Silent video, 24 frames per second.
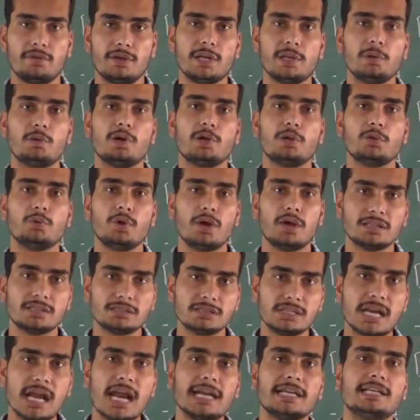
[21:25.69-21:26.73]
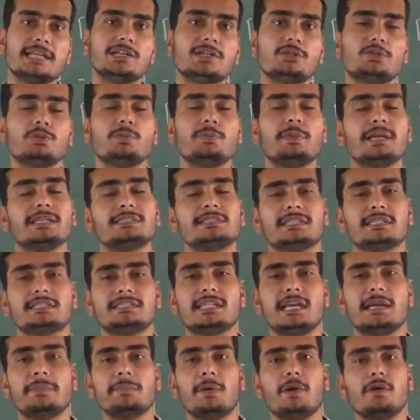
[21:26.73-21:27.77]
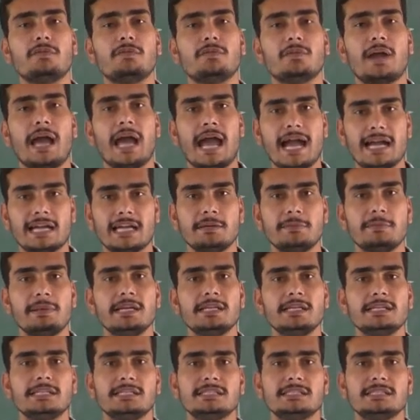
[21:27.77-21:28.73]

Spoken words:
Whenever you are starting to make such type of agreement,